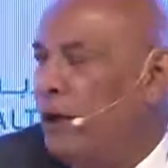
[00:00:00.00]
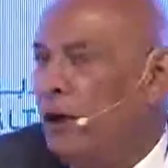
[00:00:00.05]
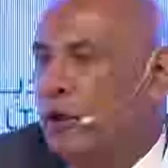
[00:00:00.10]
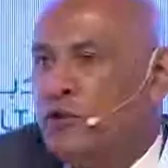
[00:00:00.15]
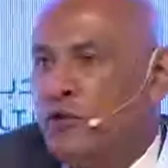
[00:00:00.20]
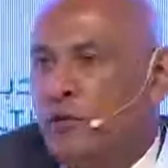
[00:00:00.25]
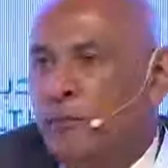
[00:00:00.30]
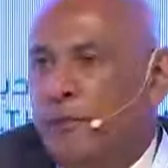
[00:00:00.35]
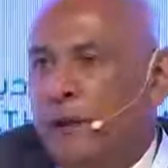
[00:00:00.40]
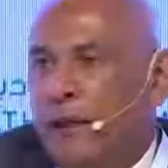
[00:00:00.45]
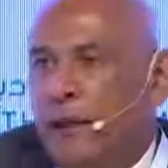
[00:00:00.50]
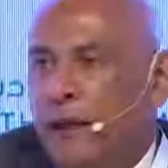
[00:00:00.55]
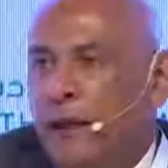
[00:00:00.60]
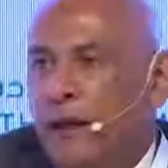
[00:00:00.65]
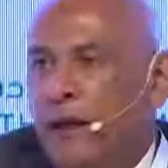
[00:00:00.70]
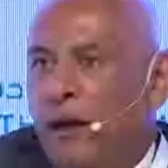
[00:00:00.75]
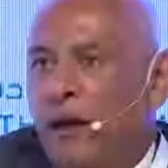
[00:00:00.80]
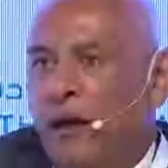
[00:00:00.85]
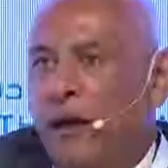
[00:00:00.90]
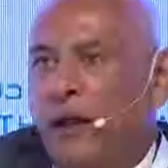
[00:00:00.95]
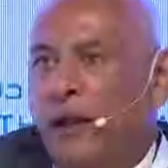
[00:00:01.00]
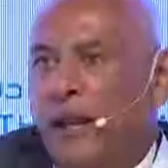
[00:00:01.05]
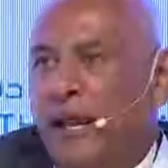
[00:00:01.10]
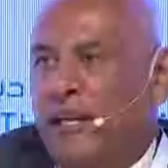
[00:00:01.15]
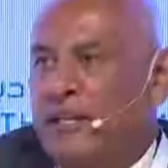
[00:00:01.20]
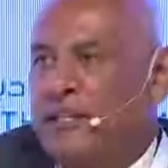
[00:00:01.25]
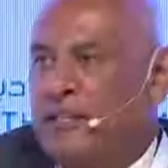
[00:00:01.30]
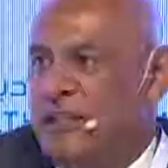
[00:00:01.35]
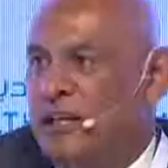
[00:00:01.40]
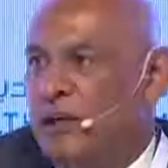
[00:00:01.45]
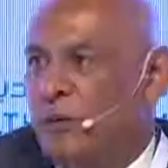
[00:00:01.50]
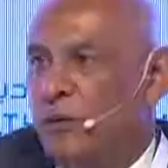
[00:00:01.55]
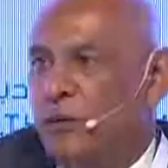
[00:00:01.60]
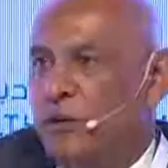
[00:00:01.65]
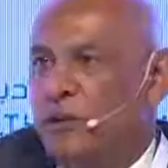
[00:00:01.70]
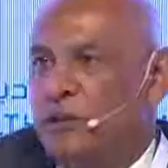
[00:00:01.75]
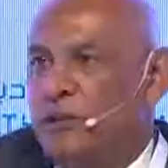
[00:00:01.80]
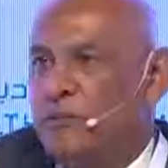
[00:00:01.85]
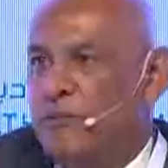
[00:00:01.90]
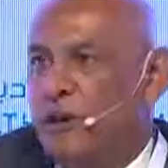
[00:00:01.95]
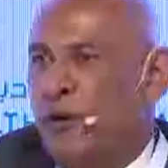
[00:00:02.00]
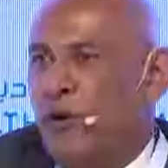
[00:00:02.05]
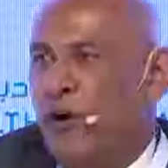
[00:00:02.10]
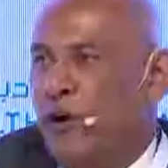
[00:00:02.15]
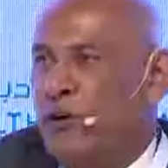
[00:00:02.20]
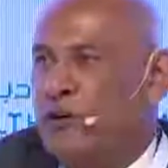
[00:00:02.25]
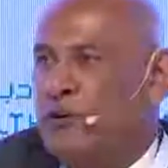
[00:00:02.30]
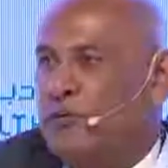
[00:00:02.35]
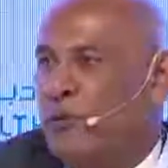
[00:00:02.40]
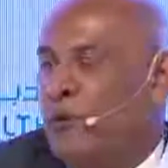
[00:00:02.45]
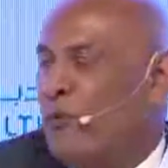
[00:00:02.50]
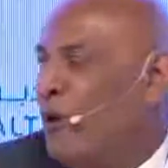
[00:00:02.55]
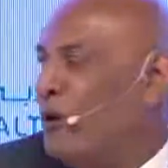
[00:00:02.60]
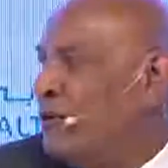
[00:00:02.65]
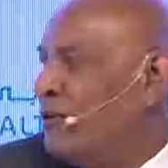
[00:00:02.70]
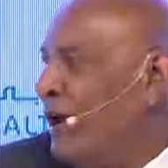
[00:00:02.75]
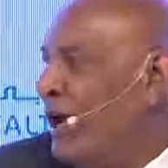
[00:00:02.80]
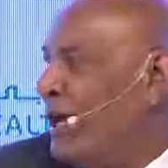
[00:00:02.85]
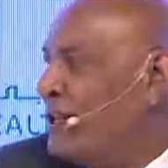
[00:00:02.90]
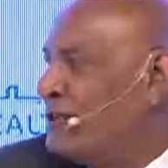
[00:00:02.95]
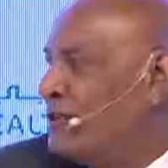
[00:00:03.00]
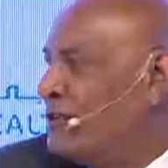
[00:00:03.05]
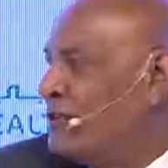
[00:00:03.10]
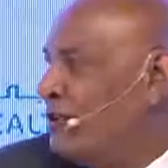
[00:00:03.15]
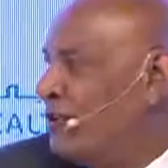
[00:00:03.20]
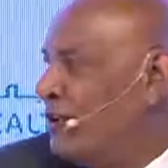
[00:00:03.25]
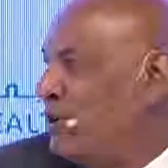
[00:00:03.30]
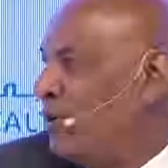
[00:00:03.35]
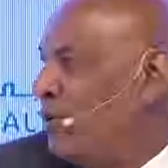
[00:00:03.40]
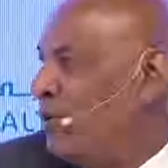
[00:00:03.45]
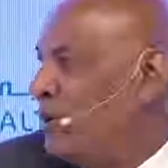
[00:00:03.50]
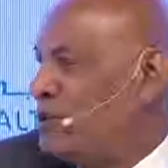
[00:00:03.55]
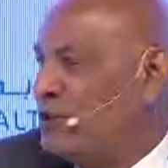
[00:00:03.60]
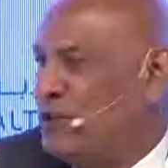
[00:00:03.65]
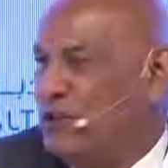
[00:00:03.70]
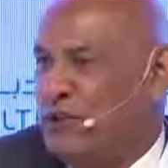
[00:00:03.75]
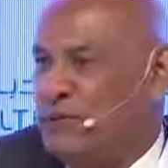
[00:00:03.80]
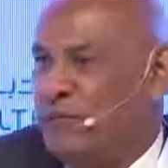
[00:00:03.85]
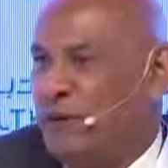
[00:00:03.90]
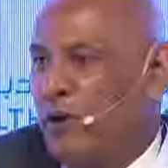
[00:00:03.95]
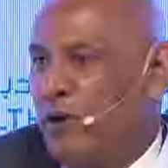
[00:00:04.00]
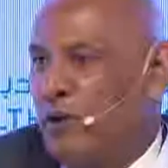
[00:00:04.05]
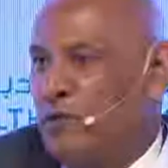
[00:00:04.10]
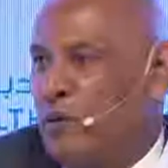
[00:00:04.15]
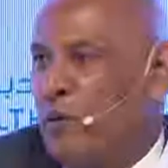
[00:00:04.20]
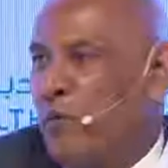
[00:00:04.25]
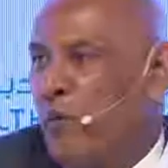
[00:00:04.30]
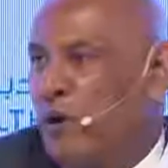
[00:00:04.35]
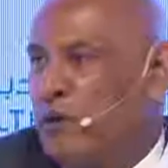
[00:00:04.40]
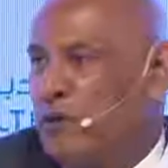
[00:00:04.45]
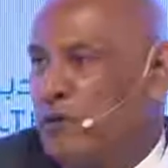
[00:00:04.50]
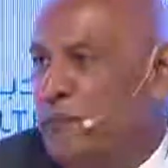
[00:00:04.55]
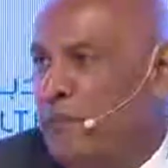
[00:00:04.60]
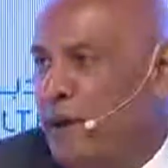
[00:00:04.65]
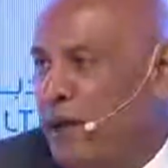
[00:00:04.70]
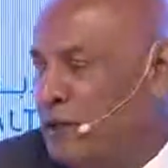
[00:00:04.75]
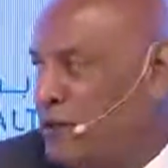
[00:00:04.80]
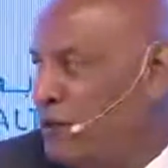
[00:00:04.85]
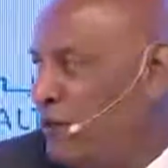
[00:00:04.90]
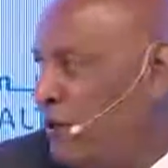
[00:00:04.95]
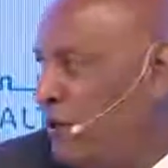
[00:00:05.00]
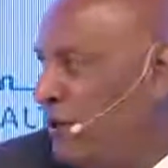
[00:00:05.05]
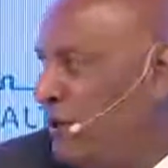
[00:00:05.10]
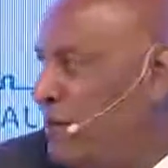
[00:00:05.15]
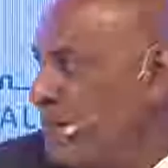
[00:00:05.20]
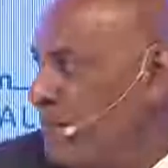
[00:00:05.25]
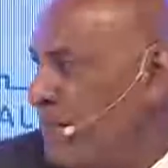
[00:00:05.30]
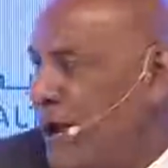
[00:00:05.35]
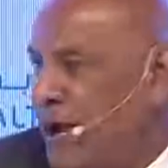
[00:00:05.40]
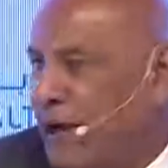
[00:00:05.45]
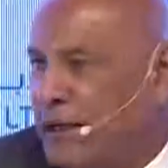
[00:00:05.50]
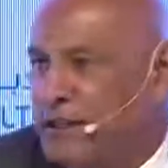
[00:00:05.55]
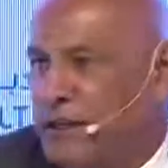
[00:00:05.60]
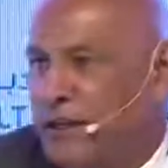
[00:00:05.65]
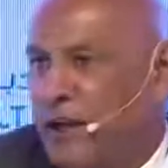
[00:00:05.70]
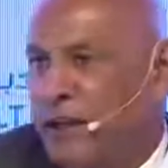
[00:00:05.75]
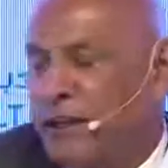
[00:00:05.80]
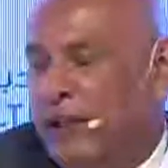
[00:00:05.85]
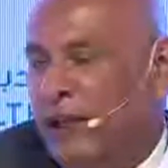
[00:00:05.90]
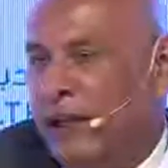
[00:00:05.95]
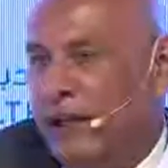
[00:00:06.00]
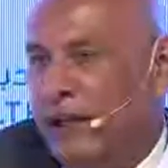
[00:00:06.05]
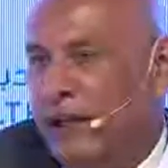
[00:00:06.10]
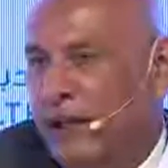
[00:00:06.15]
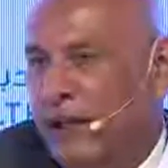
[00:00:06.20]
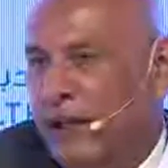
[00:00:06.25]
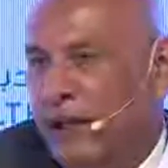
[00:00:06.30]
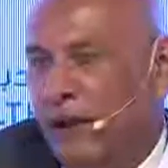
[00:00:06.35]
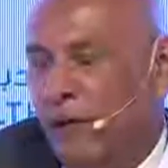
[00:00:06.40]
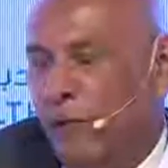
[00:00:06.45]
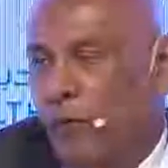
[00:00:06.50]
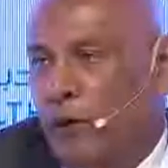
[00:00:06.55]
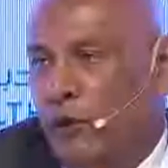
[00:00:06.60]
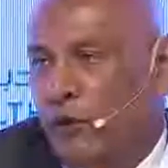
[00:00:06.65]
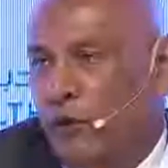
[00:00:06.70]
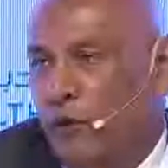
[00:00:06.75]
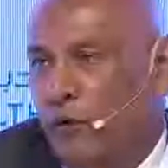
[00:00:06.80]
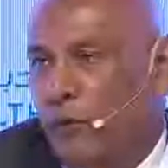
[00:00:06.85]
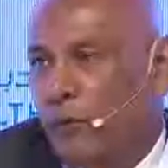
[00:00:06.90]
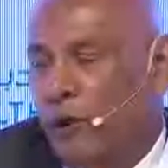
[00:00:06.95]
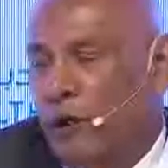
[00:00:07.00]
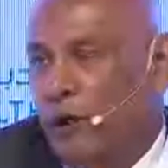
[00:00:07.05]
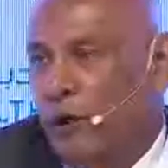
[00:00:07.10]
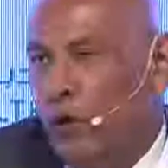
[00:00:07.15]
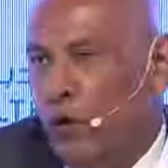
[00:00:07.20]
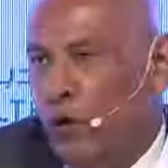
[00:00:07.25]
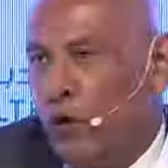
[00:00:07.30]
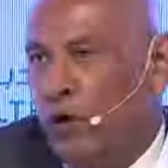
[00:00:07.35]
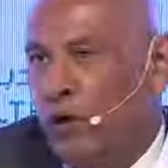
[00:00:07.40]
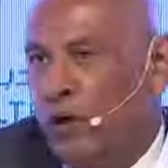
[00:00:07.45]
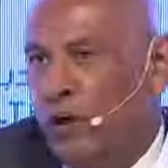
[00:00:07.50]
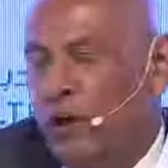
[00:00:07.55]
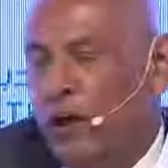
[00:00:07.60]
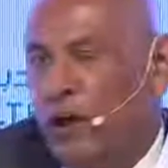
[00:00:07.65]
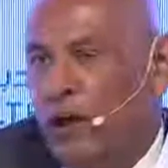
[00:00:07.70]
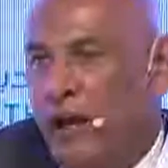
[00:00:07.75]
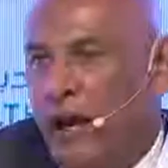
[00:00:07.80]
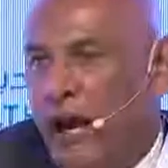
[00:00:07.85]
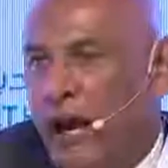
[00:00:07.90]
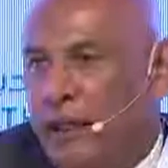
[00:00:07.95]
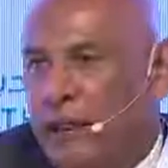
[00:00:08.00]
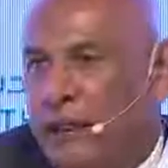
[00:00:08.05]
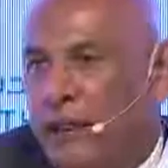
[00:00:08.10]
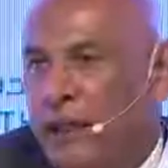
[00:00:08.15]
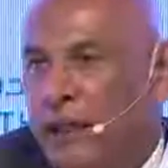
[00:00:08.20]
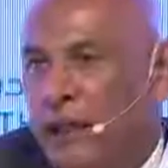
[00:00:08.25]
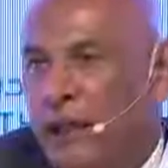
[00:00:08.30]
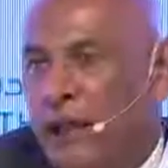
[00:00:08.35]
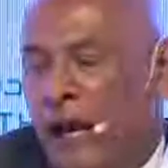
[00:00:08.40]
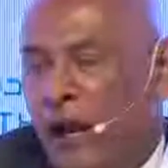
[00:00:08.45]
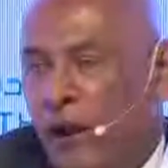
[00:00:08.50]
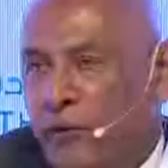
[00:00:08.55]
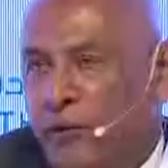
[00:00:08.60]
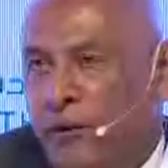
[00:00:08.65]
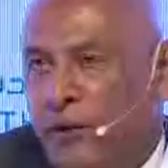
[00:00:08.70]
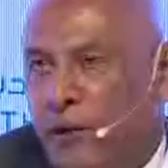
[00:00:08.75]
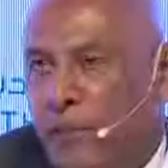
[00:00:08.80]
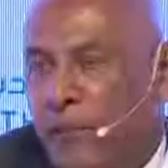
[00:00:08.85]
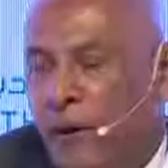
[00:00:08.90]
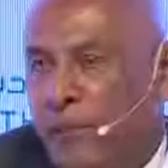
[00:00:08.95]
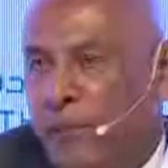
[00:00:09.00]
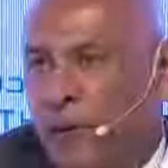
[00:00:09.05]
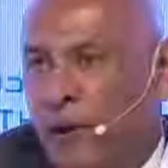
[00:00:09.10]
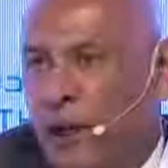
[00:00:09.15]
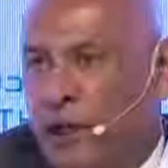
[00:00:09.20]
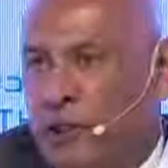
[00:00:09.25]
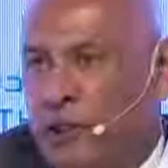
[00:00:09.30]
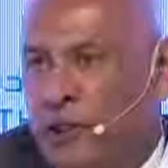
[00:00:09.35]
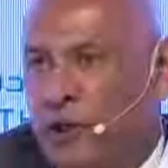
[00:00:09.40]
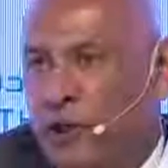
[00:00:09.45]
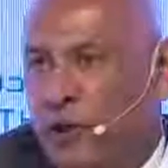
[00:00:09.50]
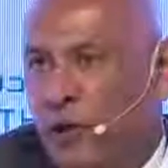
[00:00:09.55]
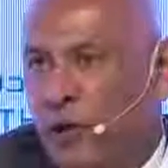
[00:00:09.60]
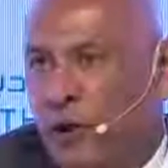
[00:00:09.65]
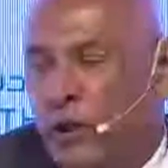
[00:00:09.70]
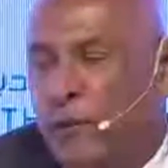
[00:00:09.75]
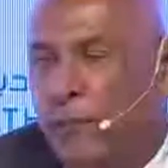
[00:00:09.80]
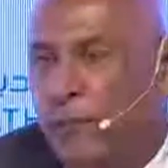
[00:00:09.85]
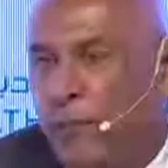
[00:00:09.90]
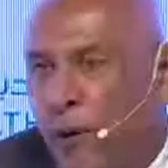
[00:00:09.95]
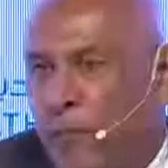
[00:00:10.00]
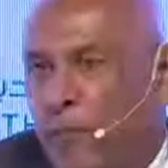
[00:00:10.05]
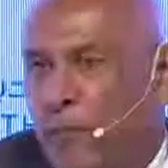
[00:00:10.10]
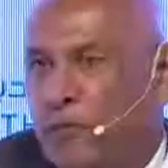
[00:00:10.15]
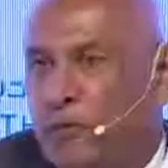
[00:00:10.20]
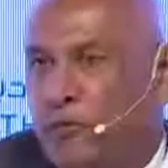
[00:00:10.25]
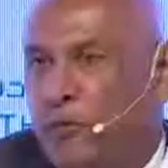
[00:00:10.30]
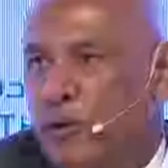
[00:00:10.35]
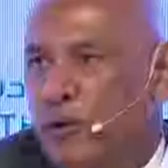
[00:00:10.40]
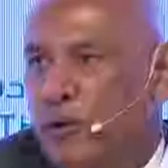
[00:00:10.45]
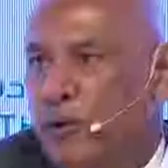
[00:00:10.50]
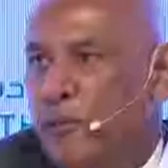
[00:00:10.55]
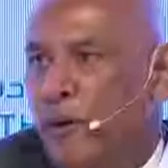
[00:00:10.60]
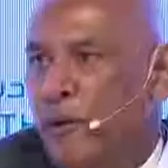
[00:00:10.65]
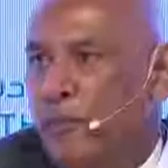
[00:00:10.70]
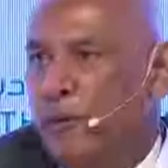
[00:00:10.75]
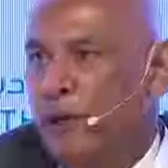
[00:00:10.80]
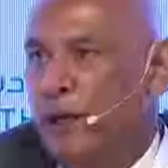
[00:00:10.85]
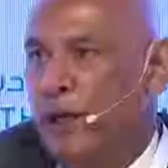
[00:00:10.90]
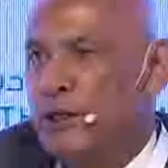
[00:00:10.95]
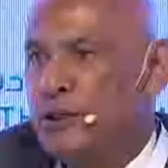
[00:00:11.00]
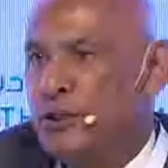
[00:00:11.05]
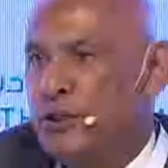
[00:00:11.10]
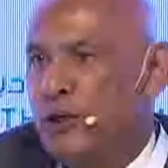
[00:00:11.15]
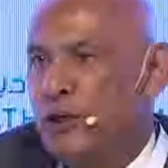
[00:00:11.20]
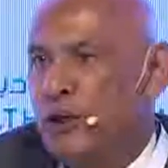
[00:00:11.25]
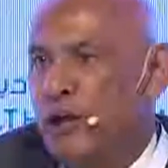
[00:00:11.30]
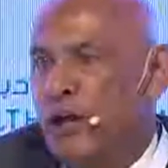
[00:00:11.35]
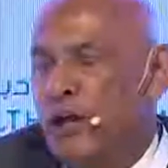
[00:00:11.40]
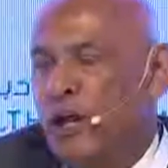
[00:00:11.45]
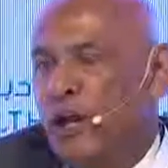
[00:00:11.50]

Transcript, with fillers: It should be let us sequence because we want to answer certain questions, because we want to make certain impacts. And I think when you when you look at the health in a population and you look at the problems within the population,